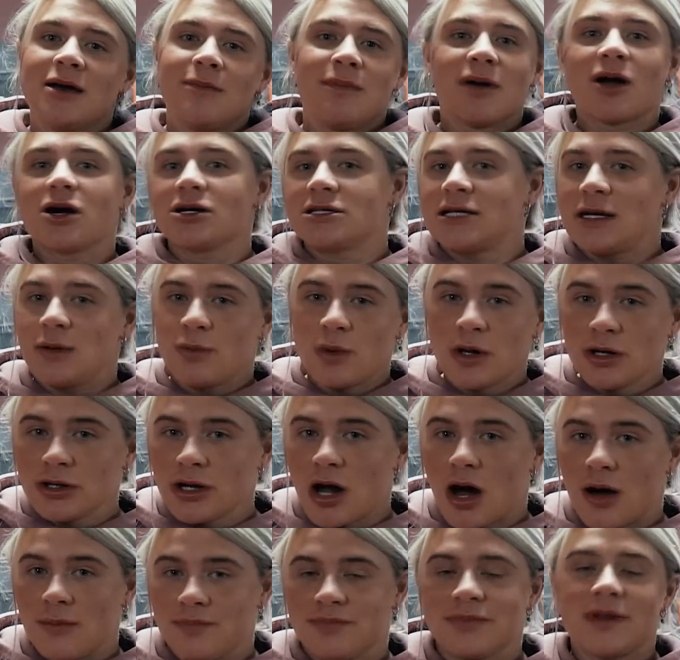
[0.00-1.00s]
because it will
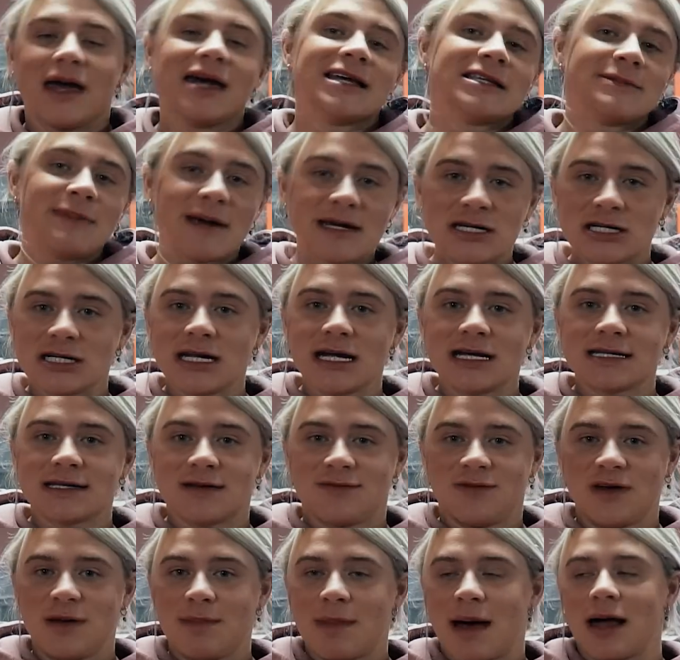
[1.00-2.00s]
not, especially as
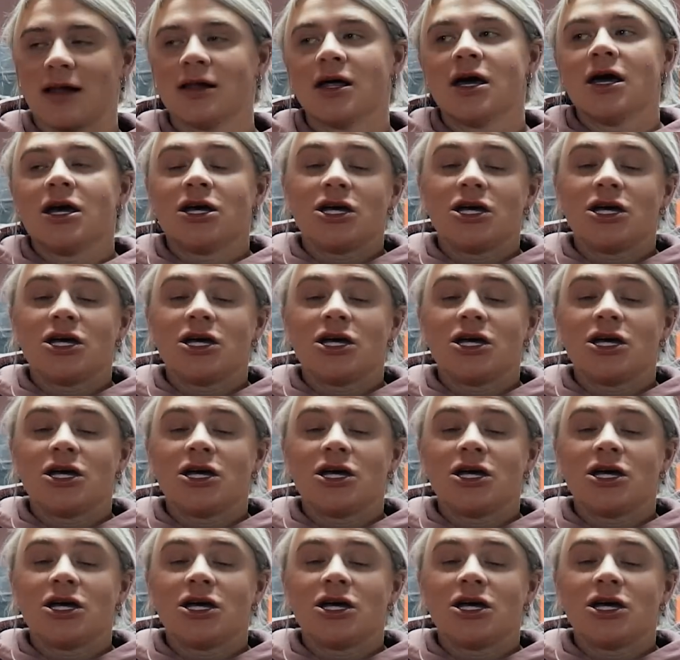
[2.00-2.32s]
a female.